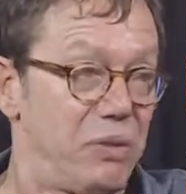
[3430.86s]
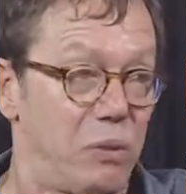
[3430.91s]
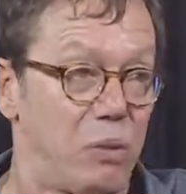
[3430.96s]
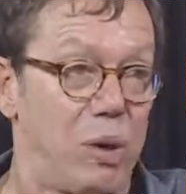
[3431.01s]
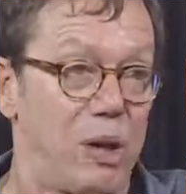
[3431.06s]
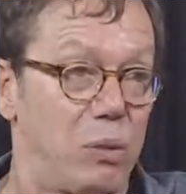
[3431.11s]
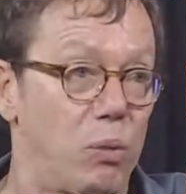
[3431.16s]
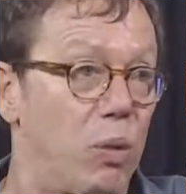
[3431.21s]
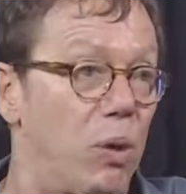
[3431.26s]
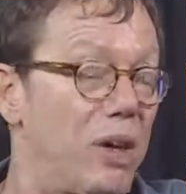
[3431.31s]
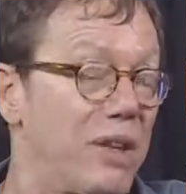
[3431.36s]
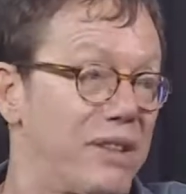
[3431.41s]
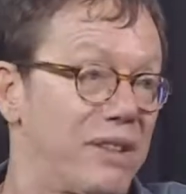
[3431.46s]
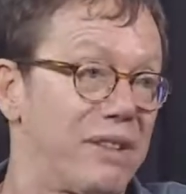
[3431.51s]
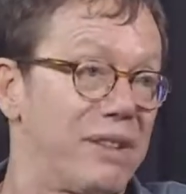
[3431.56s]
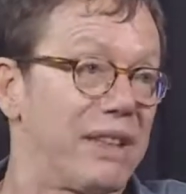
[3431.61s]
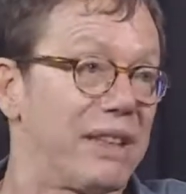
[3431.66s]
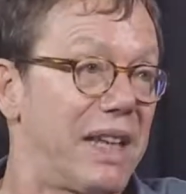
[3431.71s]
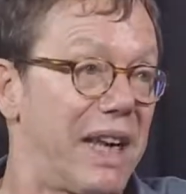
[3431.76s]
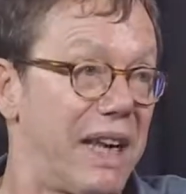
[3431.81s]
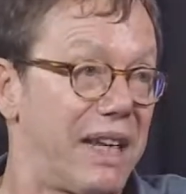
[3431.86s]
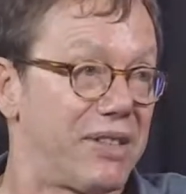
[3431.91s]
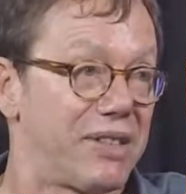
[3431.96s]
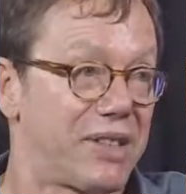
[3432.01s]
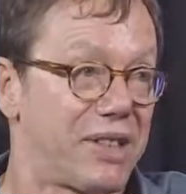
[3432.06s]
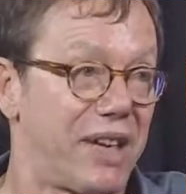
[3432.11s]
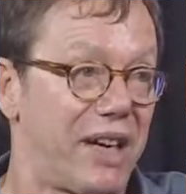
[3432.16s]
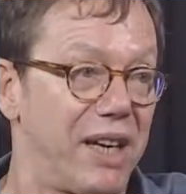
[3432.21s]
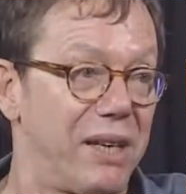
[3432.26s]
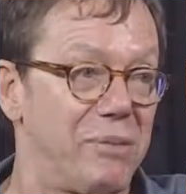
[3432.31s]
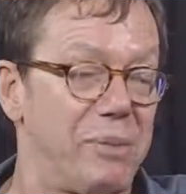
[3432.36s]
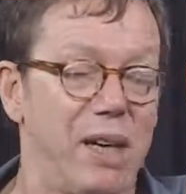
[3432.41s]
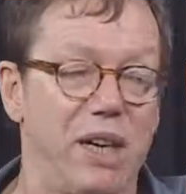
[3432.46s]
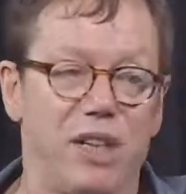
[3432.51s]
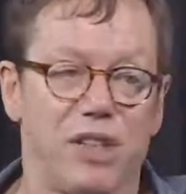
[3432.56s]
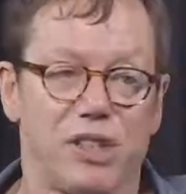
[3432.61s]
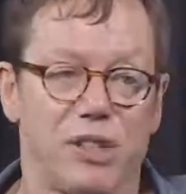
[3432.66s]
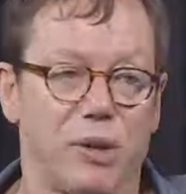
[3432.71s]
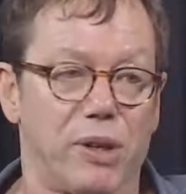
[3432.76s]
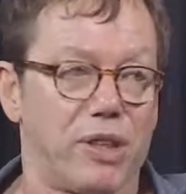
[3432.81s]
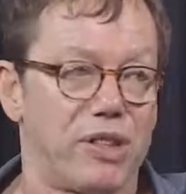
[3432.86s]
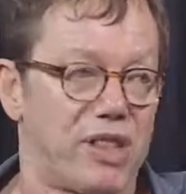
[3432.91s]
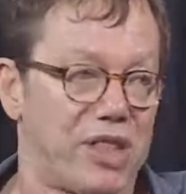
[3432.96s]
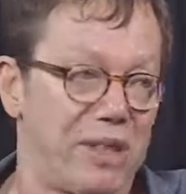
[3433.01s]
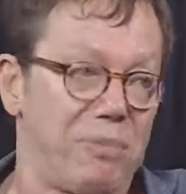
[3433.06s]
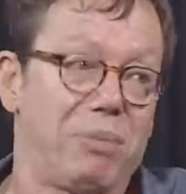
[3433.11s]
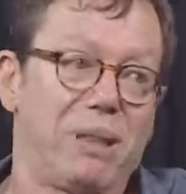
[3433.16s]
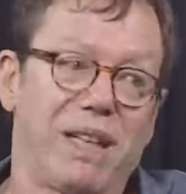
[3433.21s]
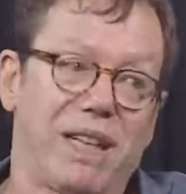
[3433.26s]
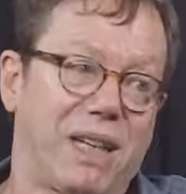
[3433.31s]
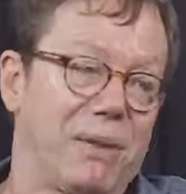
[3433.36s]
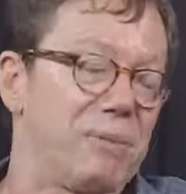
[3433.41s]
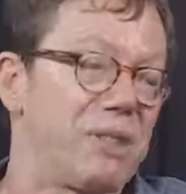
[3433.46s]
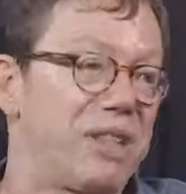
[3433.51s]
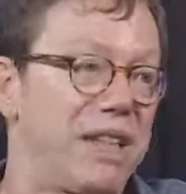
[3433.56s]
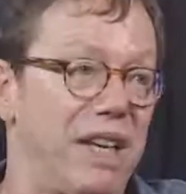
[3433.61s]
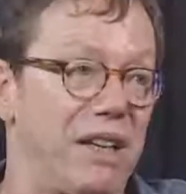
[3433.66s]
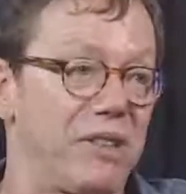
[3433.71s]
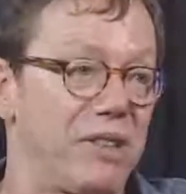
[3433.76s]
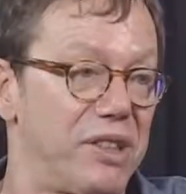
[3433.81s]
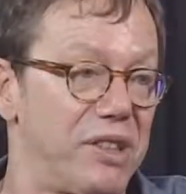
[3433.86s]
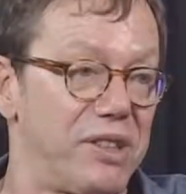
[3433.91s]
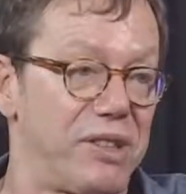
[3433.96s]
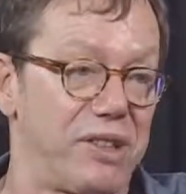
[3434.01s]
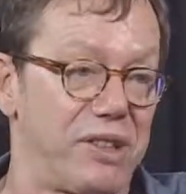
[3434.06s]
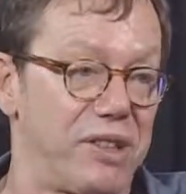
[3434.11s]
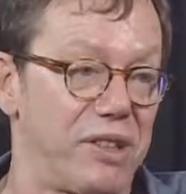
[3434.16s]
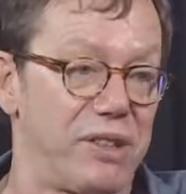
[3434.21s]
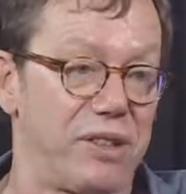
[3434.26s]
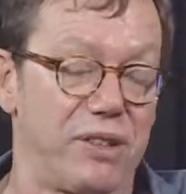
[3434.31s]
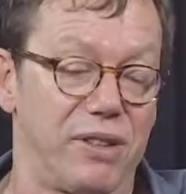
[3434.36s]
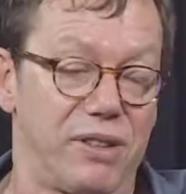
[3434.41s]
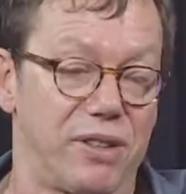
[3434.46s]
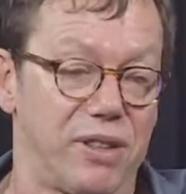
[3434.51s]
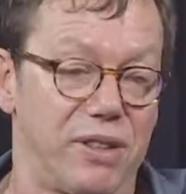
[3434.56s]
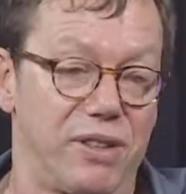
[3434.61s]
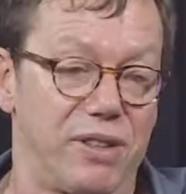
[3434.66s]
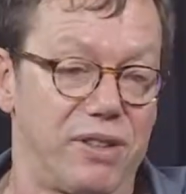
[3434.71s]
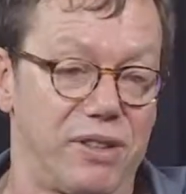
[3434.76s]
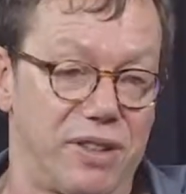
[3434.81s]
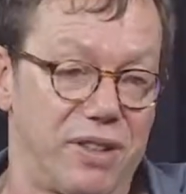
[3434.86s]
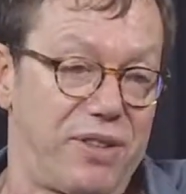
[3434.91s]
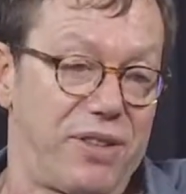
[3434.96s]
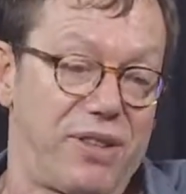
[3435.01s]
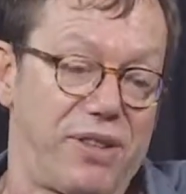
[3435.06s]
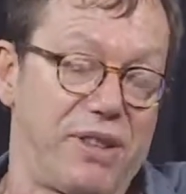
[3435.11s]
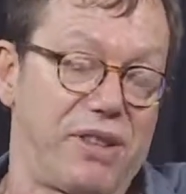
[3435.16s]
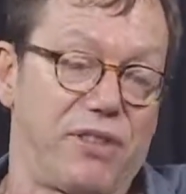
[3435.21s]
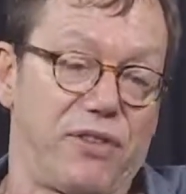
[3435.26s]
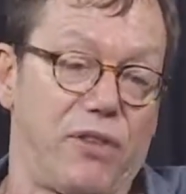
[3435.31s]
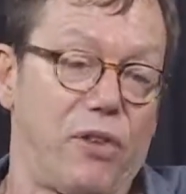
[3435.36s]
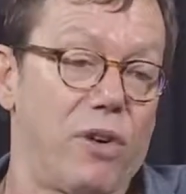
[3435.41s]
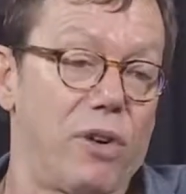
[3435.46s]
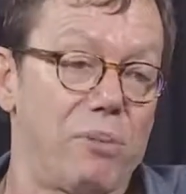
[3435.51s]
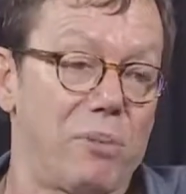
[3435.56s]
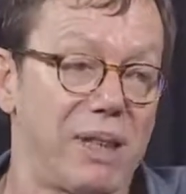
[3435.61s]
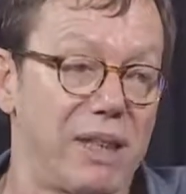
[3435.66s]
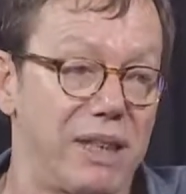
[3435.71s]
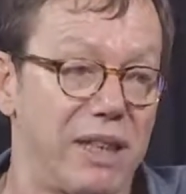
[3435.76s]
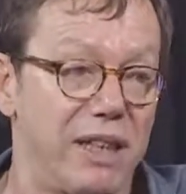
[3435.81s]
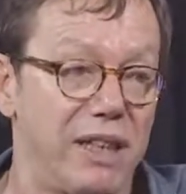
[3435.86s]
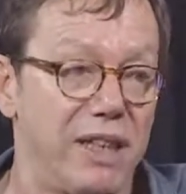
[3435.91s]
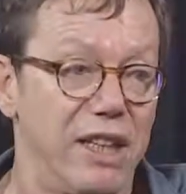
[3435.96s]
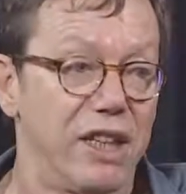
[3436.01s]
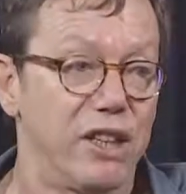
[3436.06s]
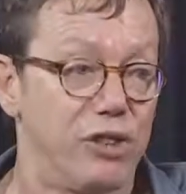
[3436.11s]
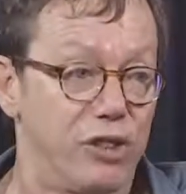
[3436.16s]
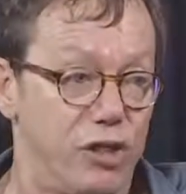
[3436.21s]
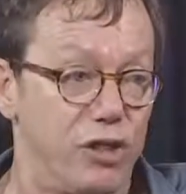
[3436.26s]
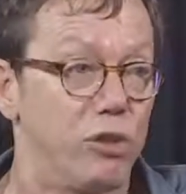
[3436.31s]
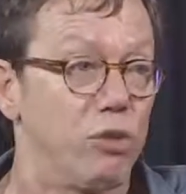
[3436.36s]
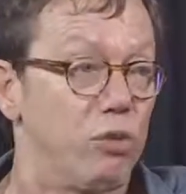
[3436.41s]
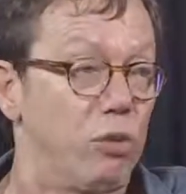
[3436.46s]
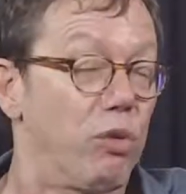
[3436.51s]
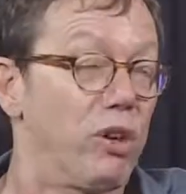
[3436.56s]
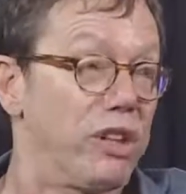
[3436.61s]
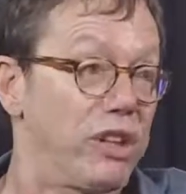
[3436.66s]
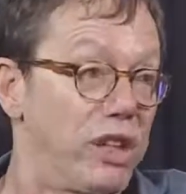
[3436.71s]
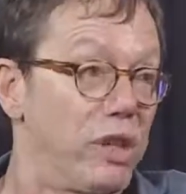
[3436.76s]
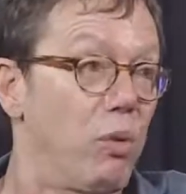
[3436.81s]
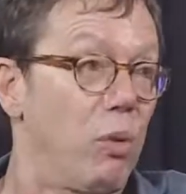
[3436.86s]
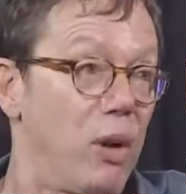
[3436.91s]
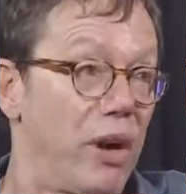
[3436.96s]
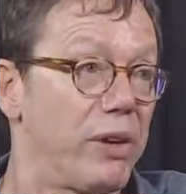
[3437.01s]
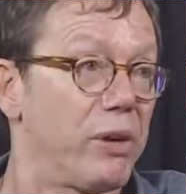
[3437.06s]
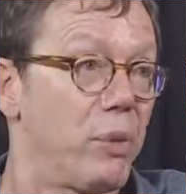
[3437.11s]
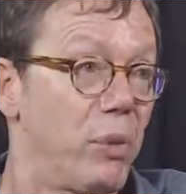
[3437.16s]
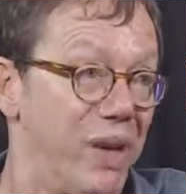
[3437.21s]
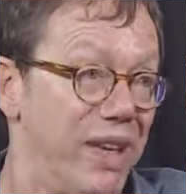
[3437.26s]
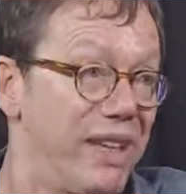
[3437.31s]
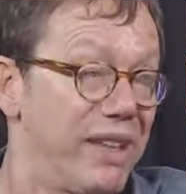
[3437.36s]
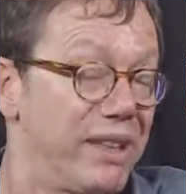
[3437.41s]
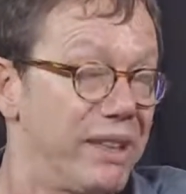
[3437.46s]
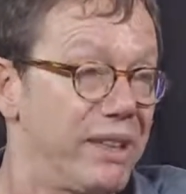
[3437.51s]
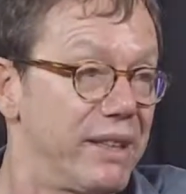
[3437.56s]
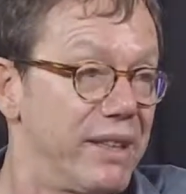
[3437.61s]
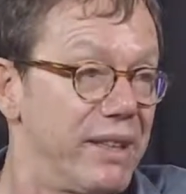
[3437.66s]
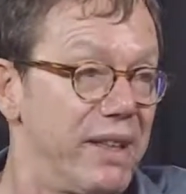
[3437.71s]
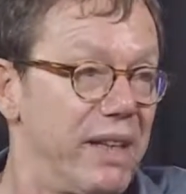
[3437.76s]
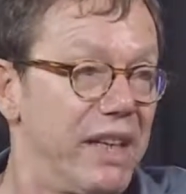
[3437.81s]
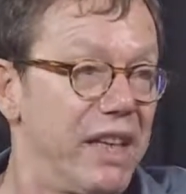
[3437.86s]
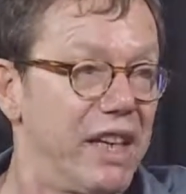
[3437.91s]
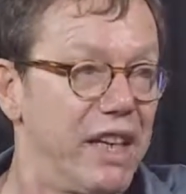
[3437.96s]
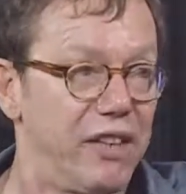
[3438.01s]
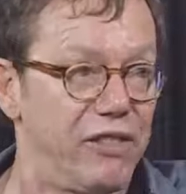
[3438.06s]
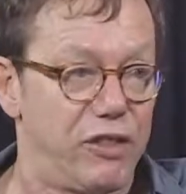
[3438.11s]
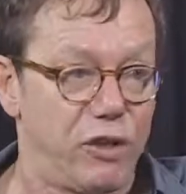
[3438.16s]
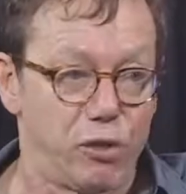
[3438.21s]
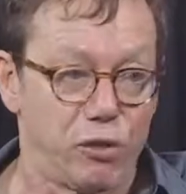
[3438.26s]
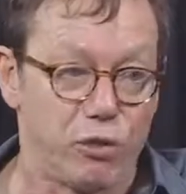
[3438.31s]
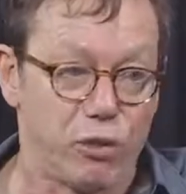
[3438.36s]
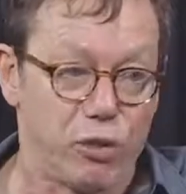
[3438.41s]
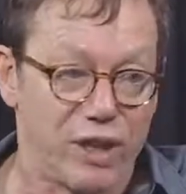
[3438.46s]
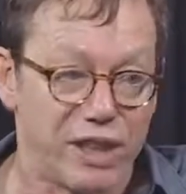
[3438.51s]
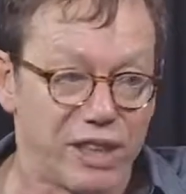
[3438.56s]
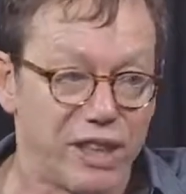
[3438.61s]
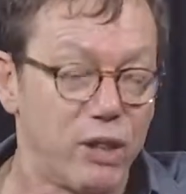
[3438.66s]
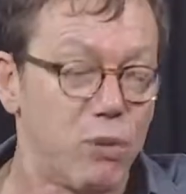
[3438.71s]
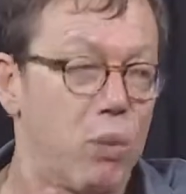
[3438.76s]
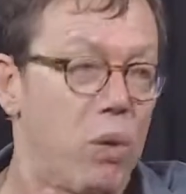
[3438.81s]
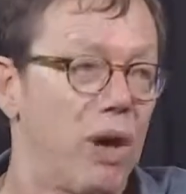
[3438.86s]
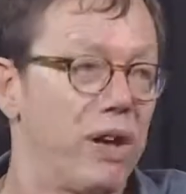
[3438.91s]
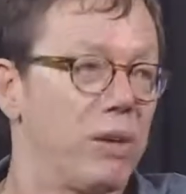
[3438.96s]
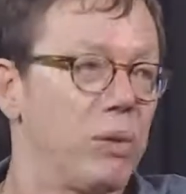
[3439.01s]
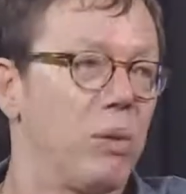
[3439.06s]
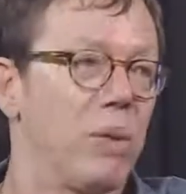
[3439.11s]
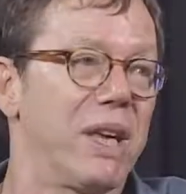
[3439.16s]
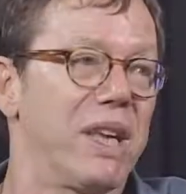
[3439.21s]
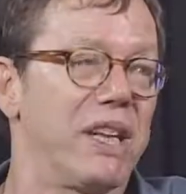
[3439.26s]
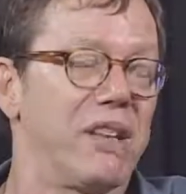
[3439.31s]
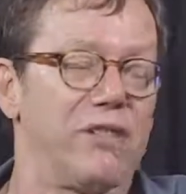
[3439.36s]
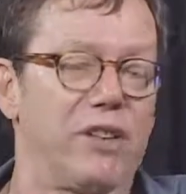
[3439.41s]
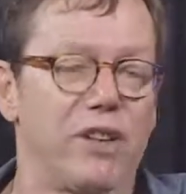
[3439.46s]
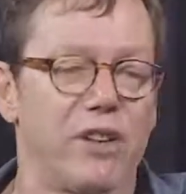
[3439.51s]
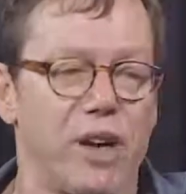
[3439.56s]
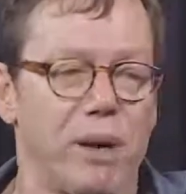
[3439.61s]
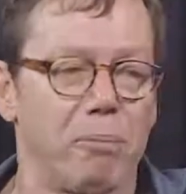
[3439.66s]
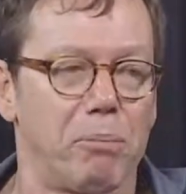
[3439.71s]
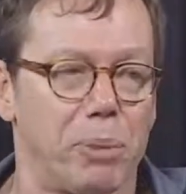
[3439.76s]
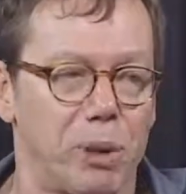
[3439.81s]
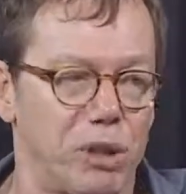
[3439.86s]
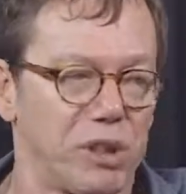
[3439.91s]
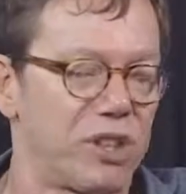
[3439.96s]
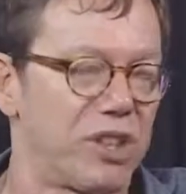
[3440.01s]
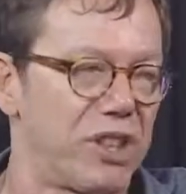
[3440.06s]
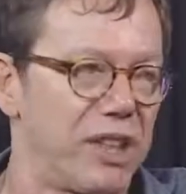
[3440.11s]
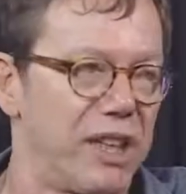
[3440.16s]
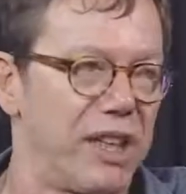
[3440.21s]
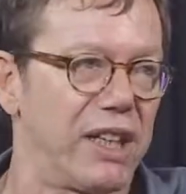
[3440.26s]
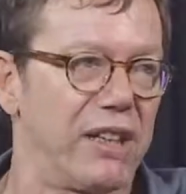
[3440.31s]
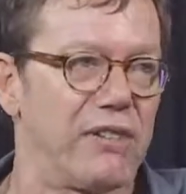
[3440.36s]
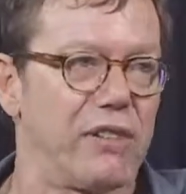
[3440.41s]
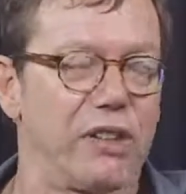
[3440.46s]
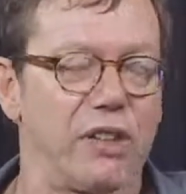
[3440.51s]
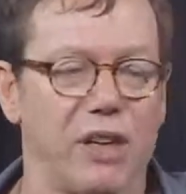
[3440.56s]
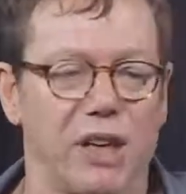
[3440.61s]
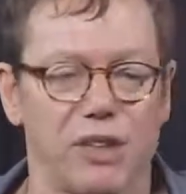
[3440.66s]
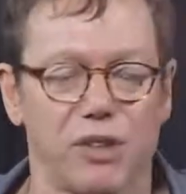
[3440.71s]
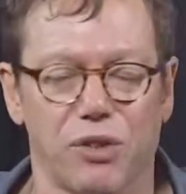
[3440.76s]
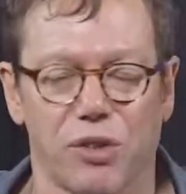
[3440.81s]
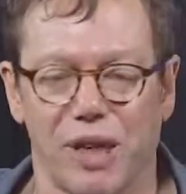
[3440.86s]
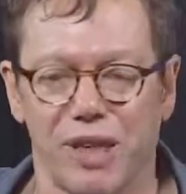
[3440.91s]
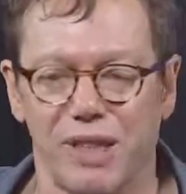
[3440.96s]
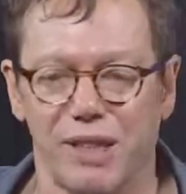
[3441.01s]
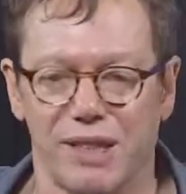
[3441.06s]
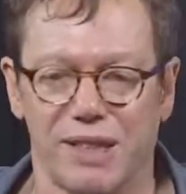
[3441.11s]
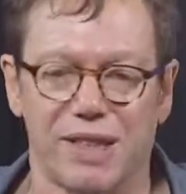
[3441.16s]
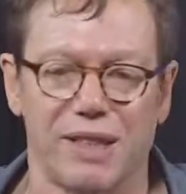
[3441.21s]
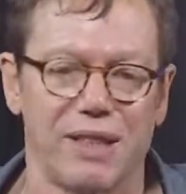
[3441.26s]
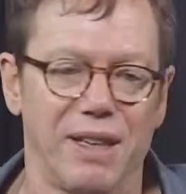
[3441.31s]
what worked the last time. So it simply comes down to this formula. Do you really want to win? If you really want to win, if you're not bullshitting, if you're not trying to